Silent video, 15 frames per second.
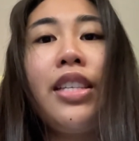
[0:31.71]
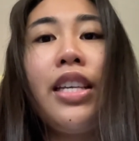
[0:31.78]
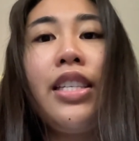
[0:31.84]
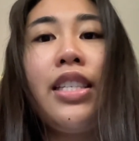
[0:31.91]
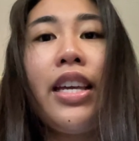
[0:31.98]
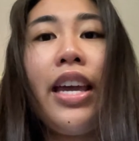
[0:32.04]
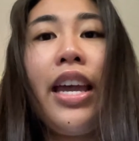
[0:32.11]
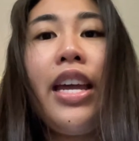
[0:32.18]
is
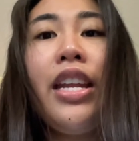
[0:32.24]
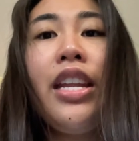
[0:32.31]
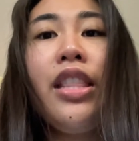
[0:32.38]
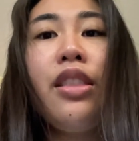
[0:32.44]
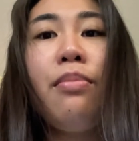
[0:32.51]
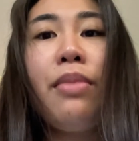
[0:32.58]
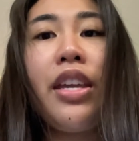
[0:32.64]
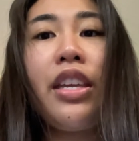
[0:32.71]
to aid in the
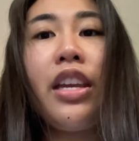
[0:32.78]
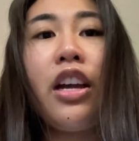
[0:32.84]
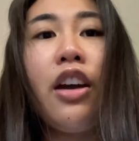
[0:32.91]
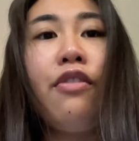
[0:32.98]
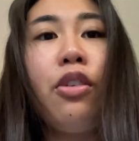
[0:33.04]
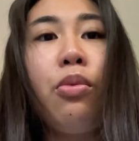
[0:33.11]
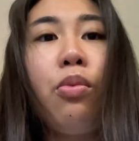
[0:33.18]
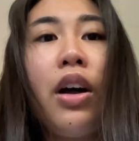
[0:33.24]
making of
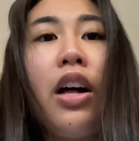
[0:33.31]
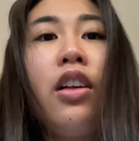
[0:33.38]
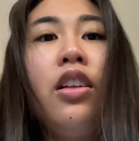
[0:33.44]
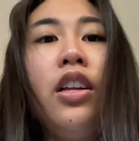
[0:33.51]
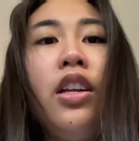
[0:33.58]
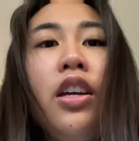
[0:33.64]
a well